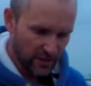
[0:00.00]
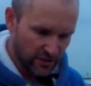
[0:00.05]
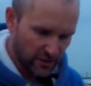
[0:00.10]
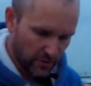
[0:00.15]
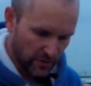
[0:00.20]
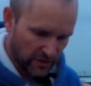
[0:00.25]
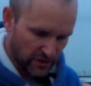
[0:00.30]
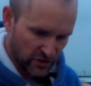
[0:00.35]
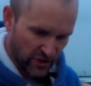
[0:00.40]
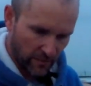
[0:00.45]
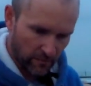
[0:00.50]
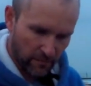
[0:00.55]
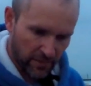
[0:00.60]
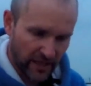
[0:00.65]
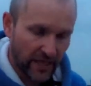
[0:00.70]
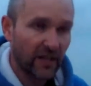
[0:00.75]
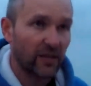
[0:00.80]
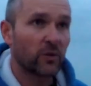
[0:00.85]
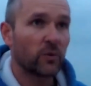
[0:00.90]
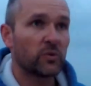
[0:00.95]
doing
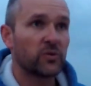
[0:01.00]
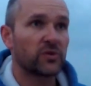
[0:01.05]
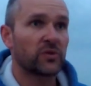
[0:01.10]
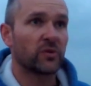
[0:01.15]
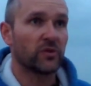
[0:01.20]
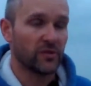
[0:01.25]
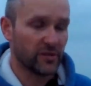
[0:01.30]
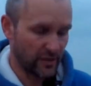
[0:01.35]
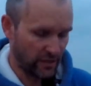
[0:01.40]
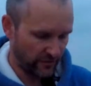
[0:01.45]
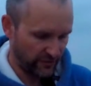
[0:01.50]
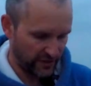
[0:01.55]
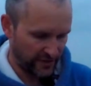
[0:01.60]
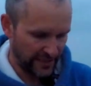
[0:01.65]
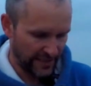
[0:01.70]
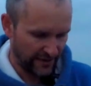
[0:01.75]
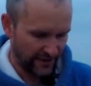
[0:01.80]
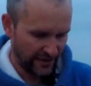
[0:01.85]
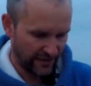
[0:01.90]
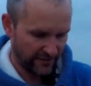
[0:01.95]
jumping and all sorts. So if you're
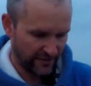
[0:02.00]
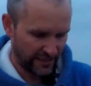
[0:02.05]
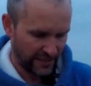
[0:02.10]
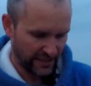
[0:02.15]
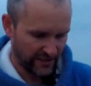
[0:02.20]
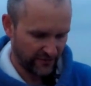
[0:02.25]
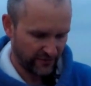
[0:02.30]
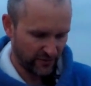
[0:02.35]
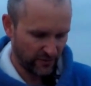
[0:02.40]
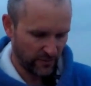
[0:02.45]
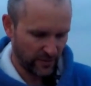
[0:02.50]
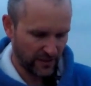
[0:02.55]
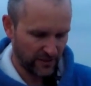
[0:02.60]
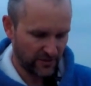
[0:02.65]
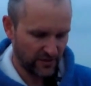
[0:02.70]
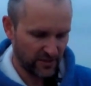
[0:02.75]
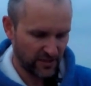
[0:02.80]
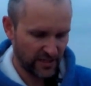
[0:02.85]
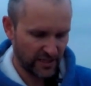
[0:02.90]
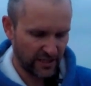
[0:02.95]
down here in the next few
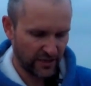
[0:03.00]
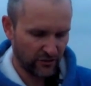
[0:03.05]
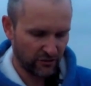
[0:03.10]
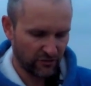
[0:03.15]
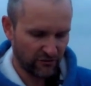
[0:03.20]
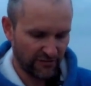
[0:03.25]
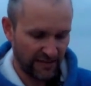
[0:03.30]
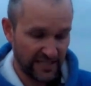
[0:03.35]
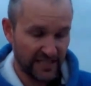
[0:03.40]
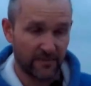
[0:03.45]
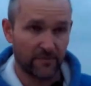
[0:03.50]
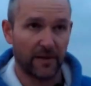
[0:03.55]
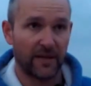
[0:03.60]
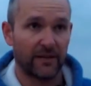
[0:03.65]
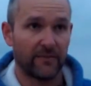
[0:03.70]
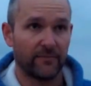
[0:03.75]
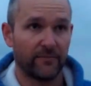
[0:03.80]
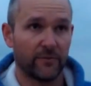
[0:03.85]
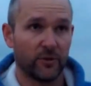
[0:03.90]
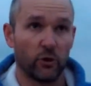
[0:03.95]
weeks and you see golden greys
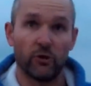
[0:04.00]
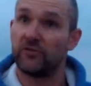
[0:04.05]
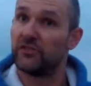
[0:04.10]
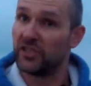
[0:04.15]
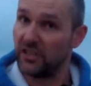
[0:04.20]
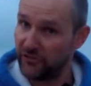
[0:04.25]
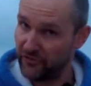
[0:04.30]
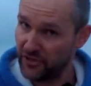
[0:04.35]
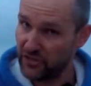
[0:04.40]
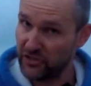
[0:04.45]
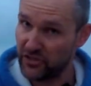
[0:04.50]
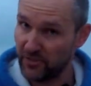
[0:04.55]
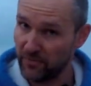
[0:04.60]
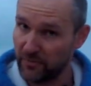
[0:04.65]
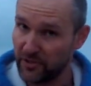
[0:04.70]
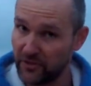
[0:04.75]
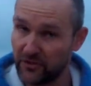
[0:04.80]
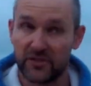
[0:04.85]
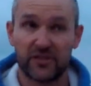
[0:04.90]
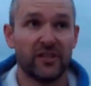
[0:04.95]
about, or if you see fish
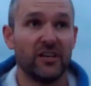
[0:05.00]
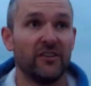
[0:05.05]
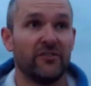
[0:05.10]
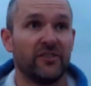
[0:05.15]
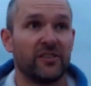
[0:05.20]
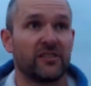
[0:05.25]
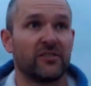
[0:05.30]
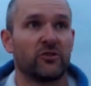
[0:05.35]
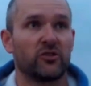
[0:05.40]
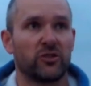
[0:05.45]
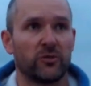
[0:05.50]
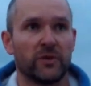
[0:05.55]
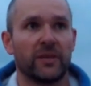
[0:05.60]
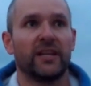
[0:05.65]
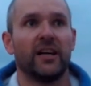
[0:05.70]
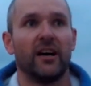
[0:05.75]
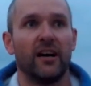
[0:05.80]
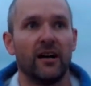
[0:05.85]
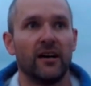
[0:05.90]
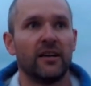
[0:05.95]
jumping on the surface, I'm not sure what
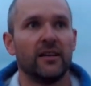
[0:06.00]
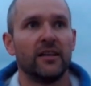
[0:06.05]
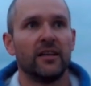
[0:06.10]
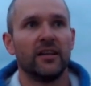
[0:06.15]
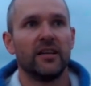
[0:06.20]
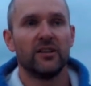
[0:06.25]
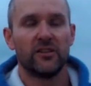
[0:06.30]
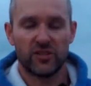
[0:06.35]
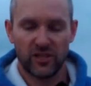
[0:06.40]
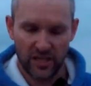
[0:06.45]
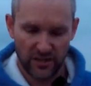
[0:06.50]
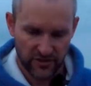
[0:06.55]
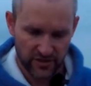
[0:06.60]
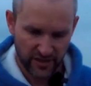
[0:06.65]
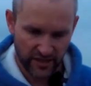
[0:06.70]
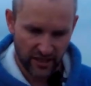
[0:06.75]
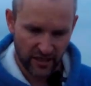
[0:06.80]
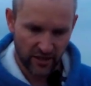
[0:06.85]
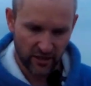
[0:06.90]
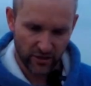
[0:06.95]
they are,
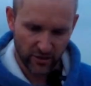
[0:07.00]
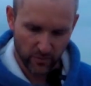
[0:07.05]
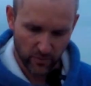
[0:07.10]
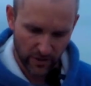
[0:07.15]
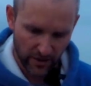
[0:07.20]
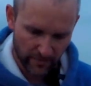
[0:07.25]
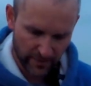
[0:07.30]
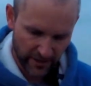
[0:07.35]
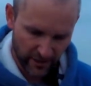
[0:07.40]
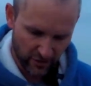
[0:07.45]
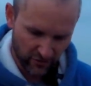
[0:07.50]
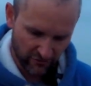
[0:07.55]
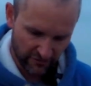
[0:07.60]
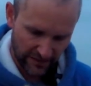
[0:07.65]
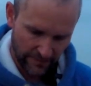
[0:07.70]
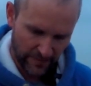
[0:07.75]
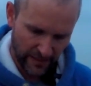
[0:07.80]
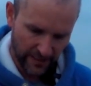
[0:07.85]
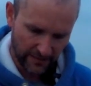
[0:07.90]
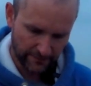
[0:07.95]
chances are could well be golden
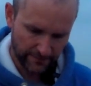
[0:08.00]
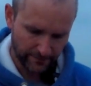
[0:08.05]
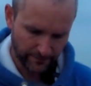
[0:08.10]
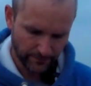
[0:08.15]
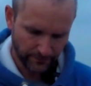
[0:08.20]
grey mullet.